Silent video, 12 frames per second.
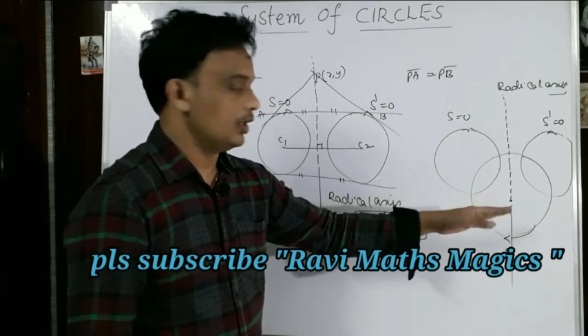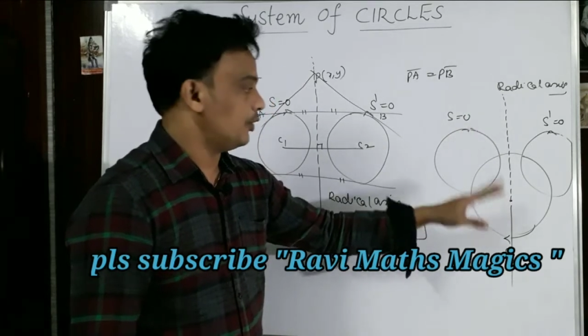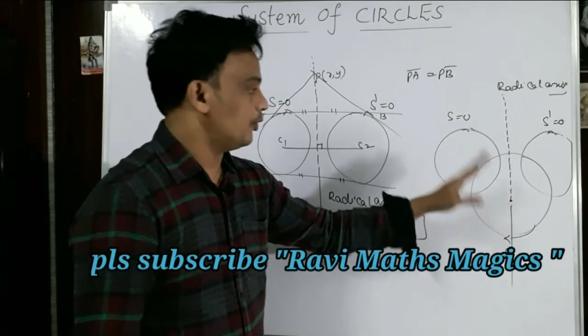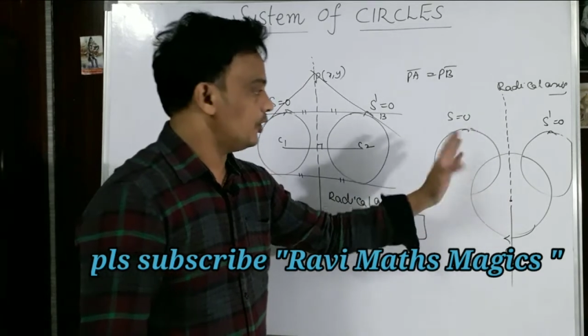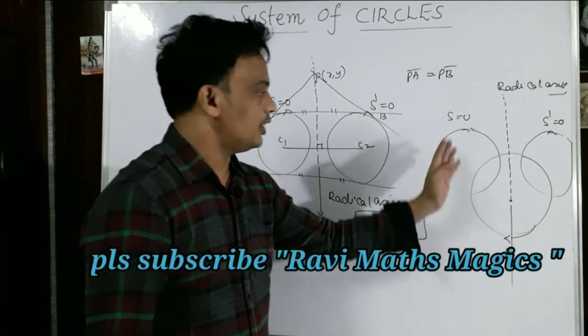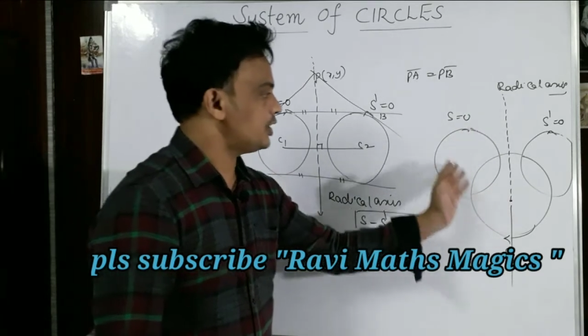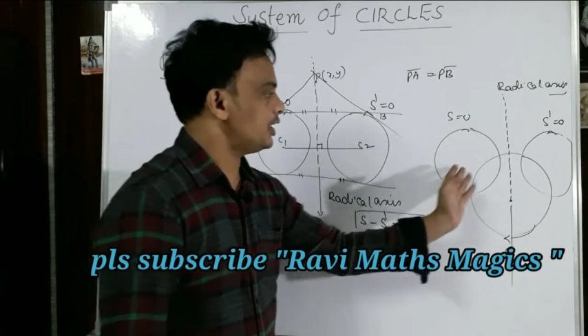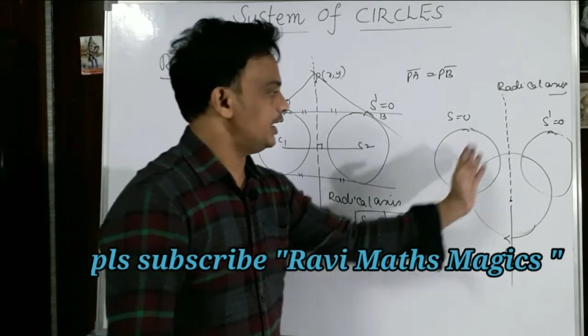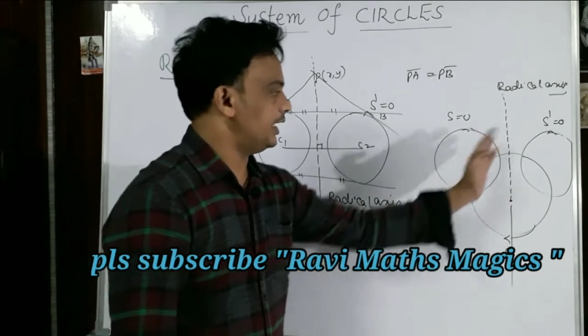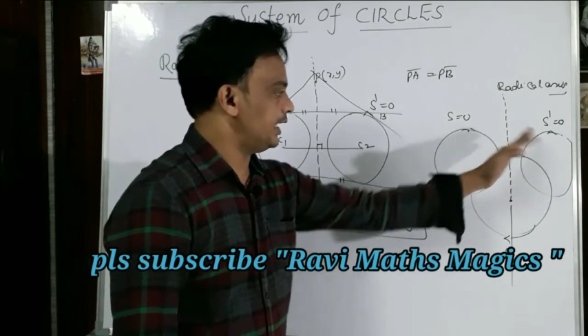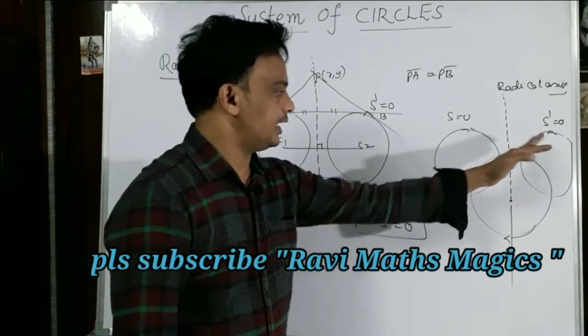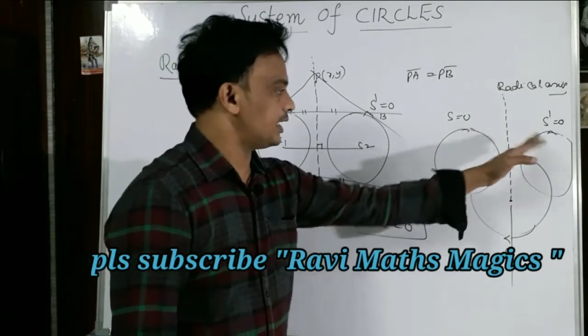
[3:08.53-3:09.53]
which
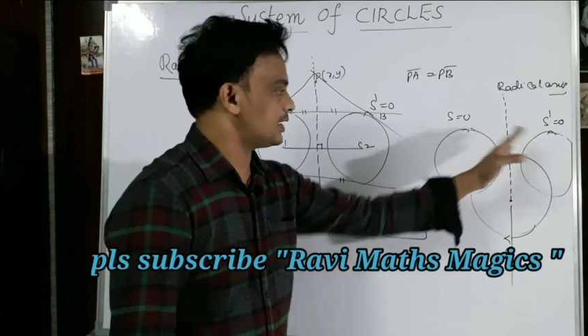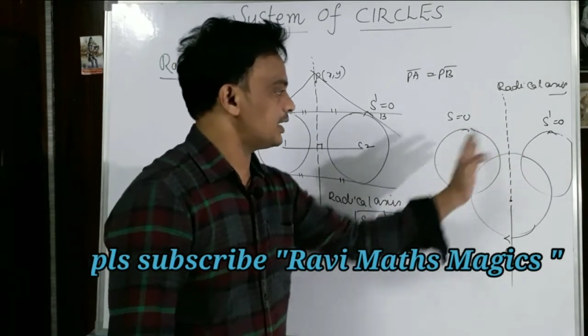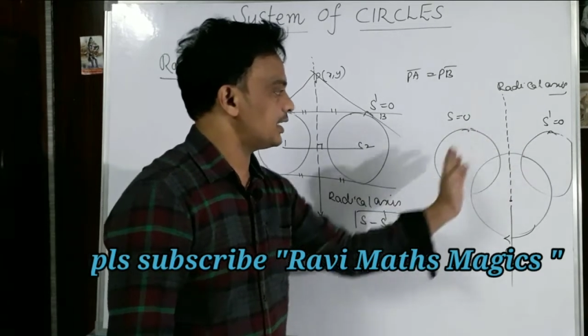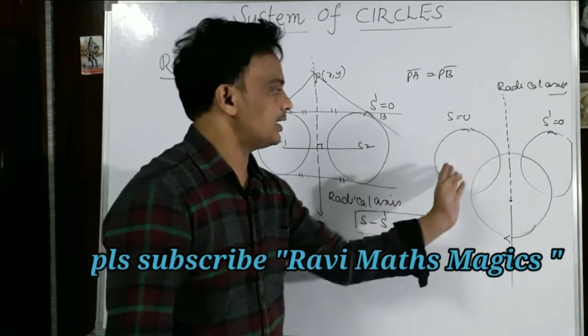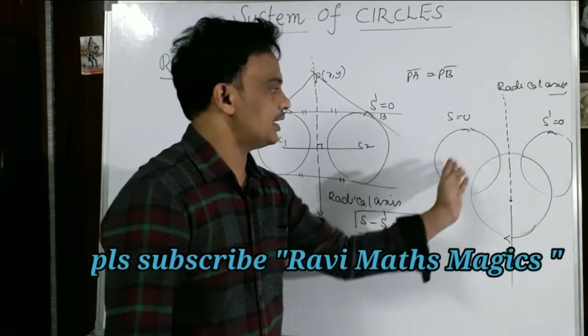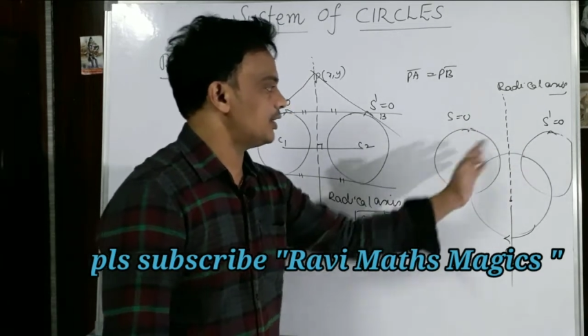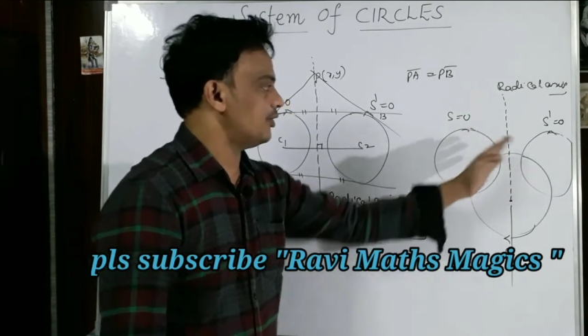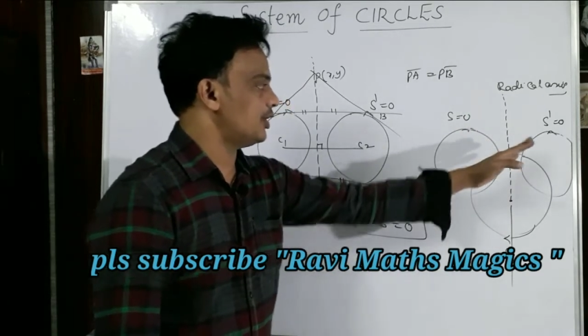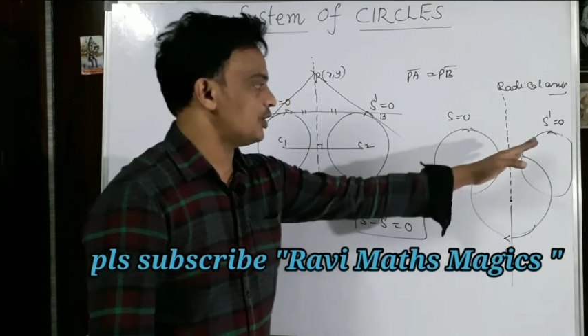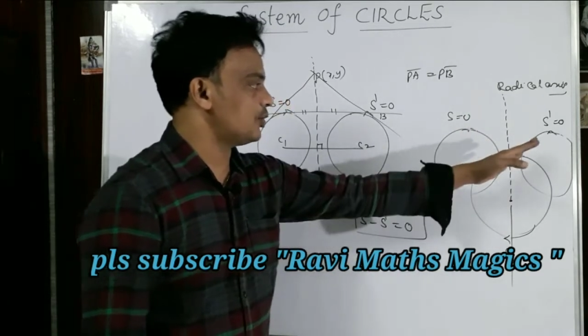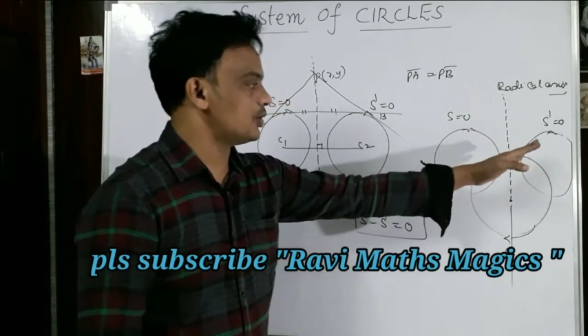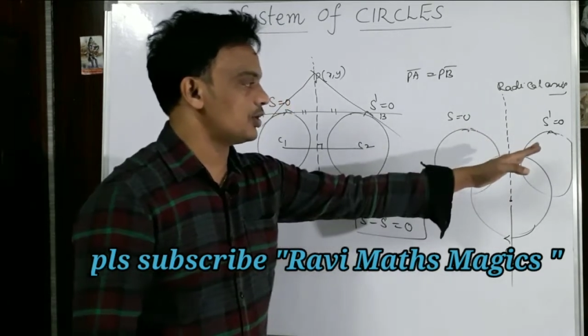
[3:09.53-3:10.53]
intersect the
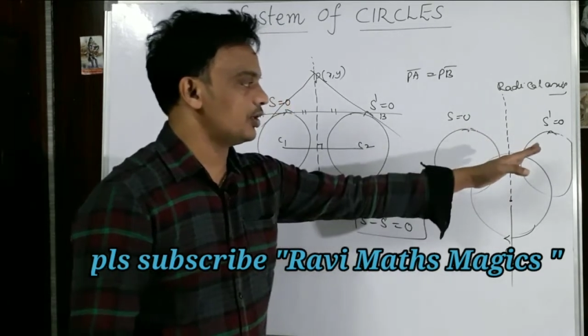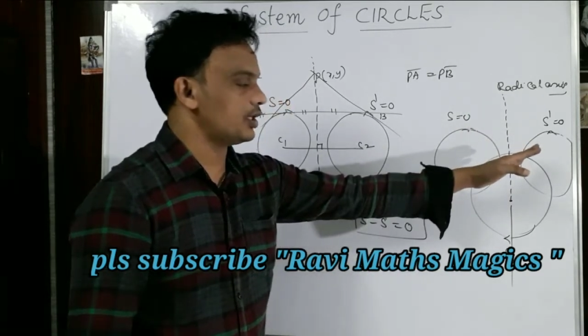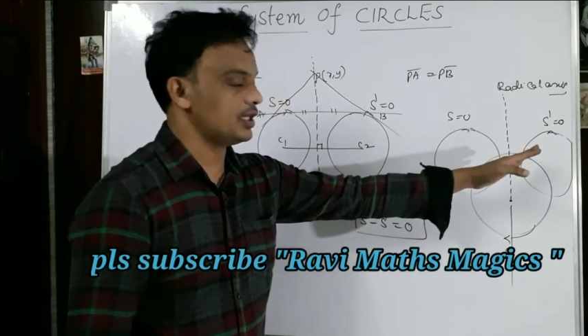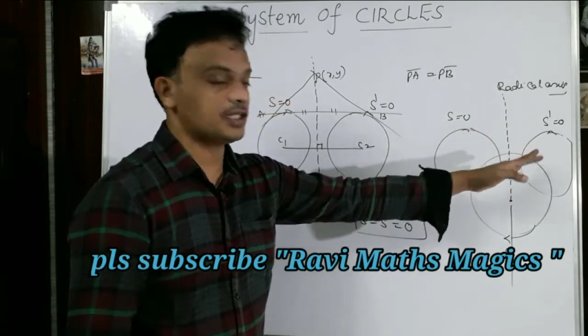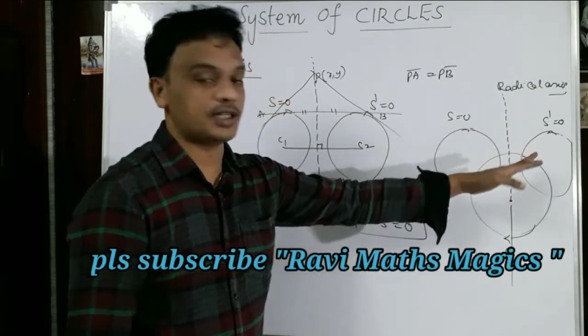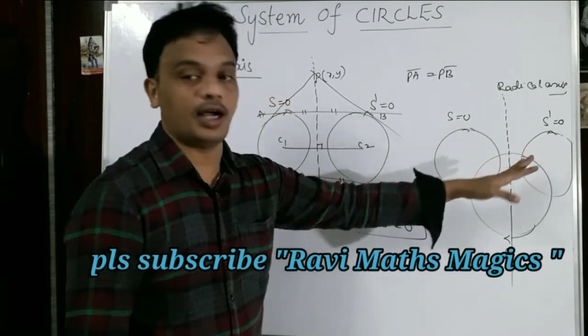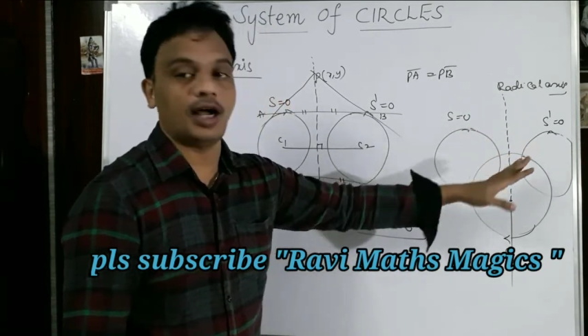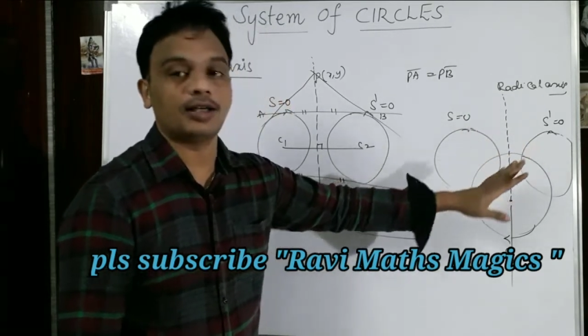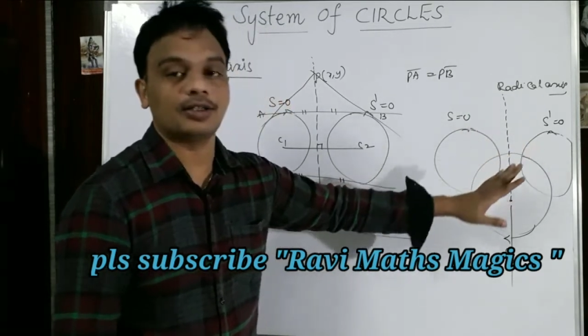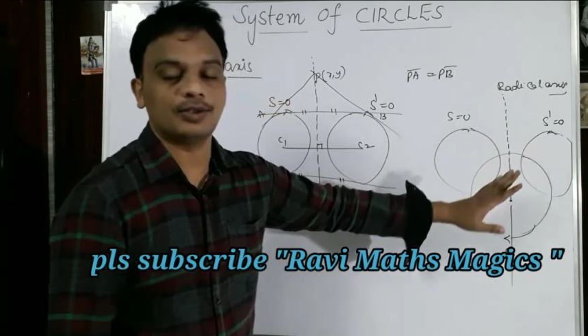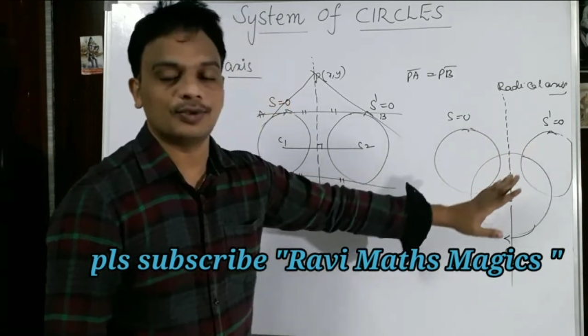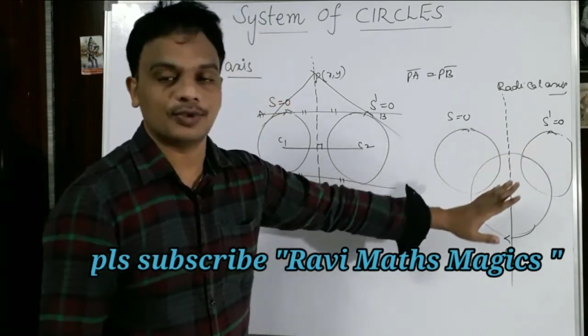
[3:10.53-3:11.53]
given two circles
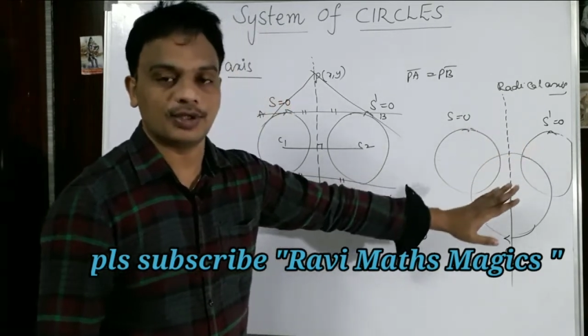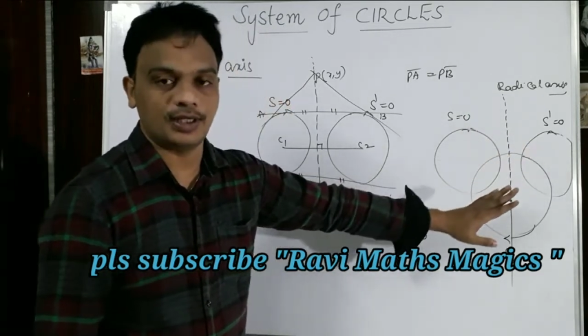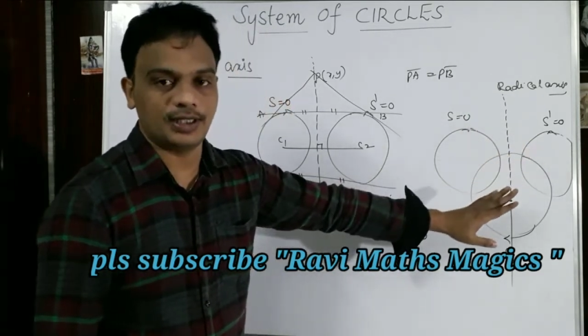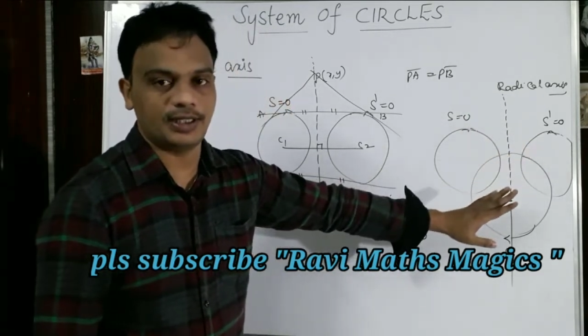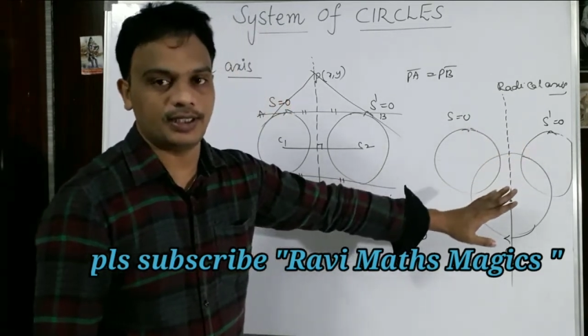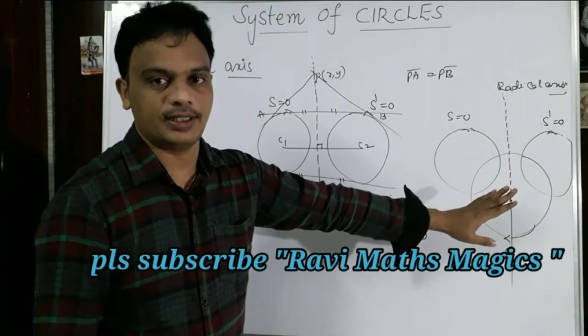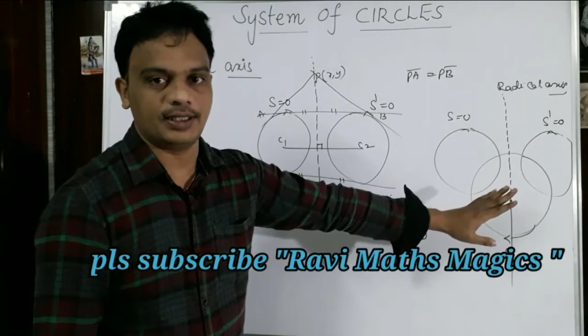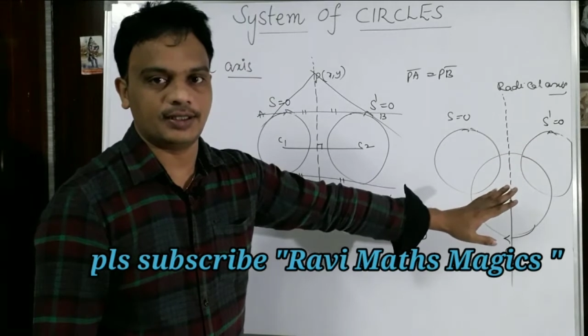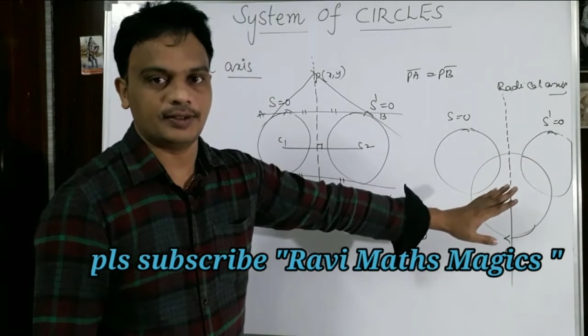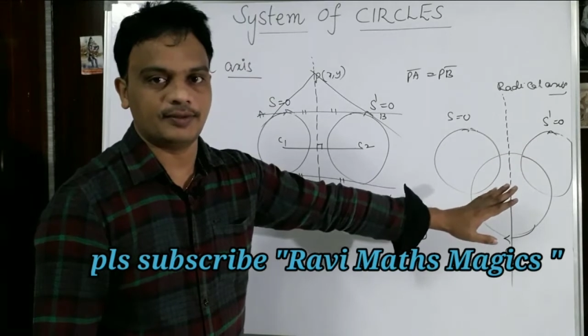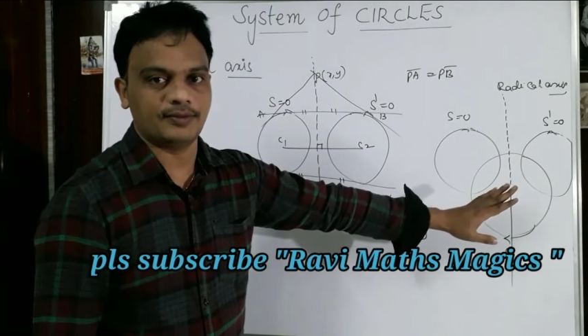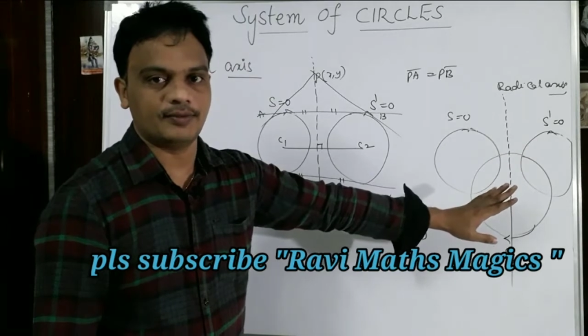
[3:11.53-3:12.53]
orthogonally.